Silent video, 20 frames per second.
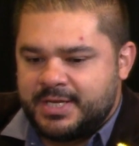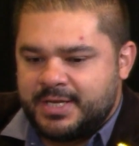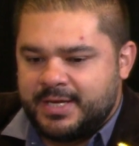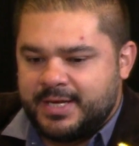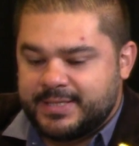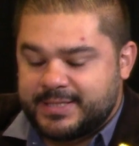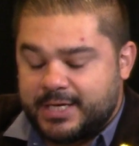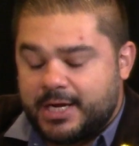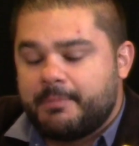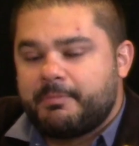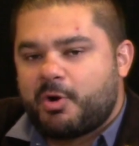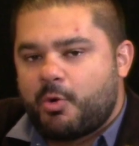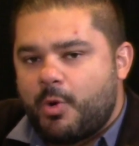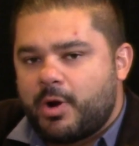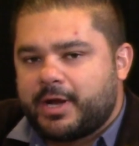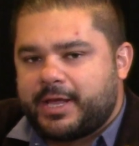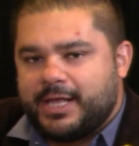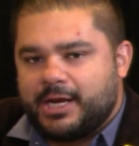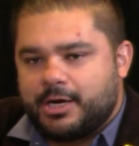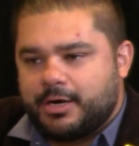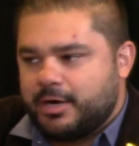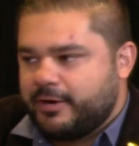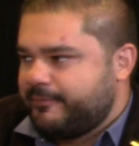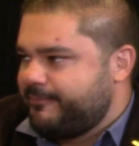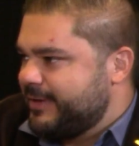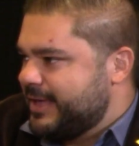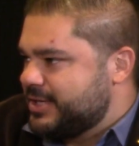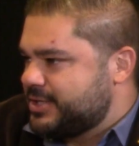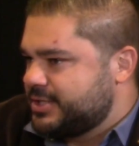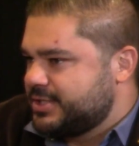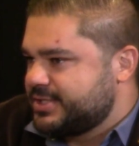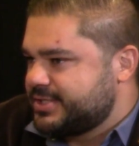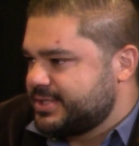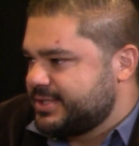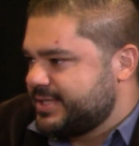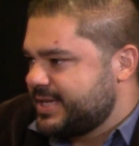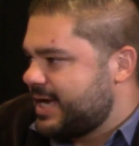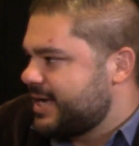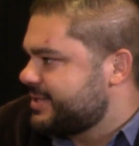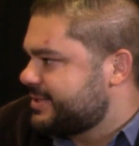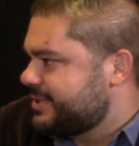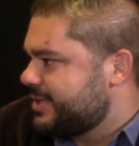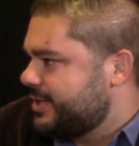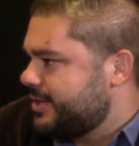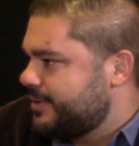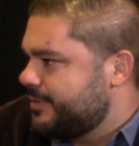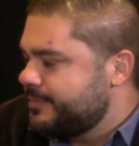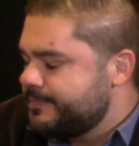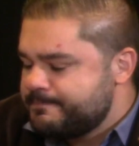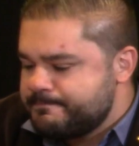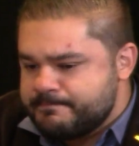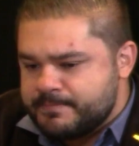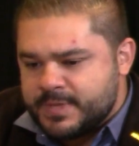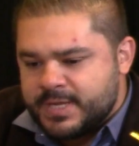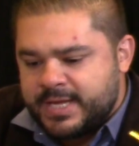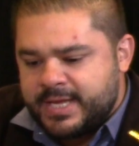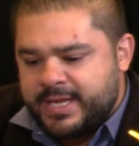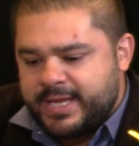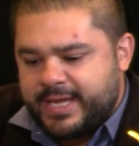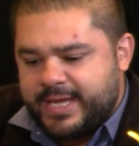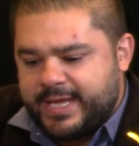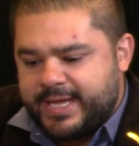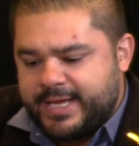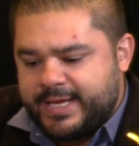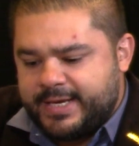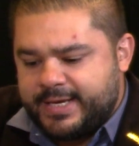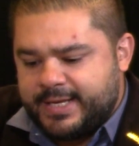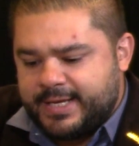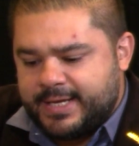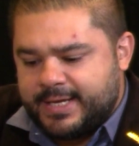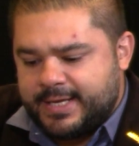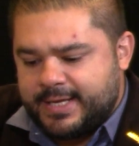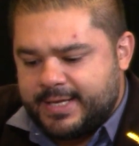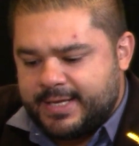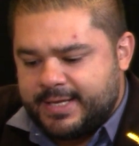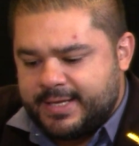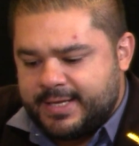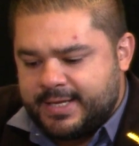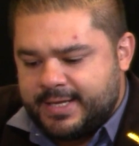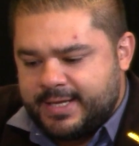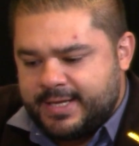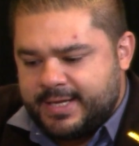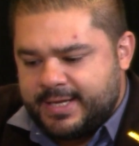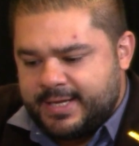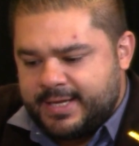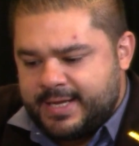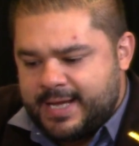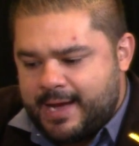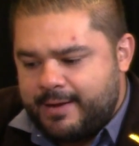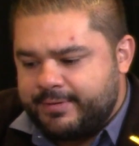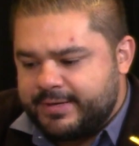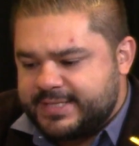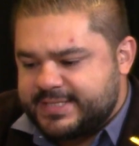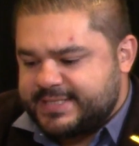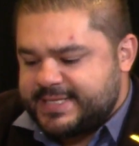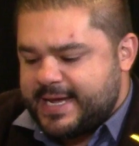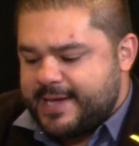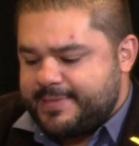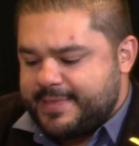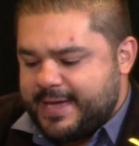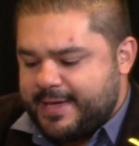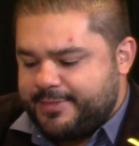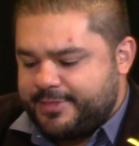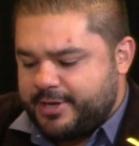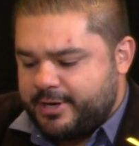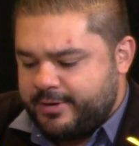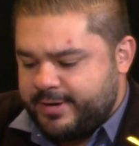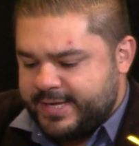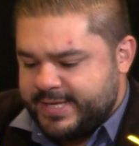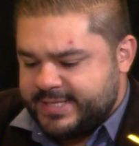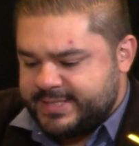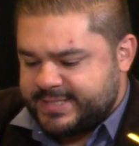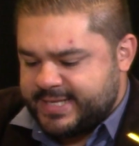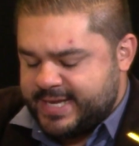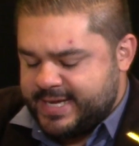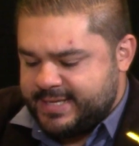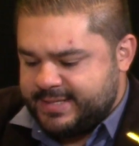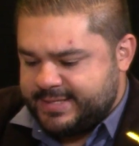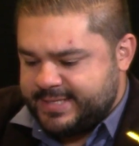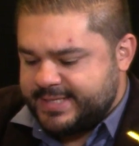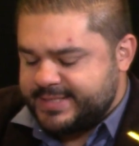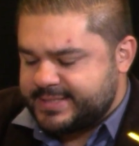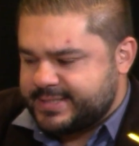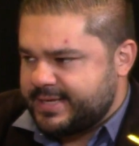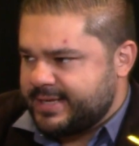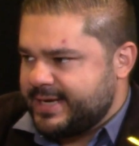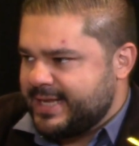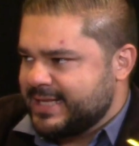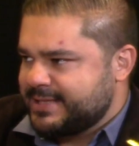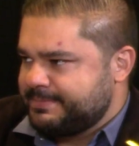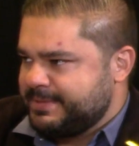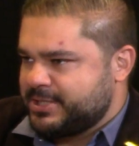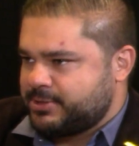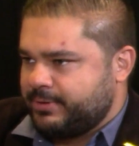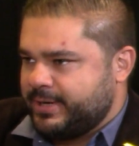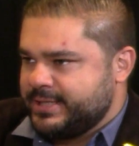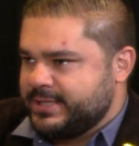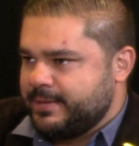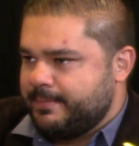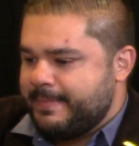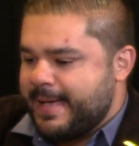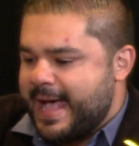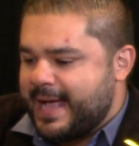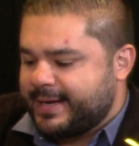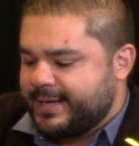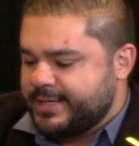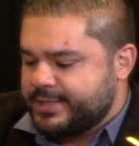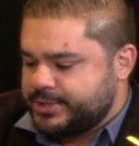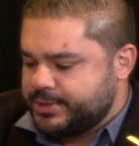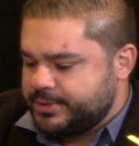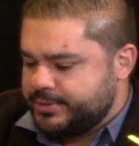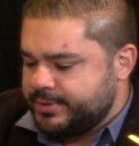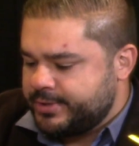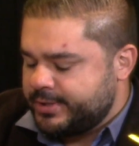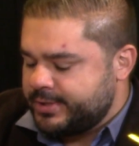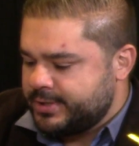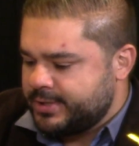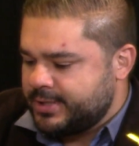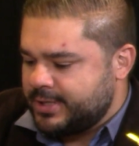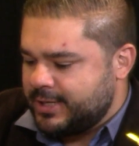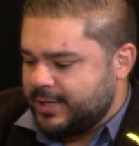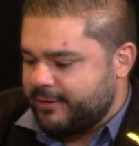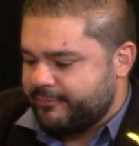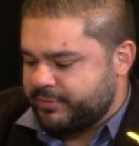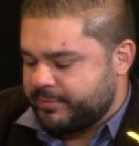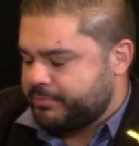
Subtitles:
is the number one killer of patients in the ICU, and I would say that there is a disconnect between the magnitude of the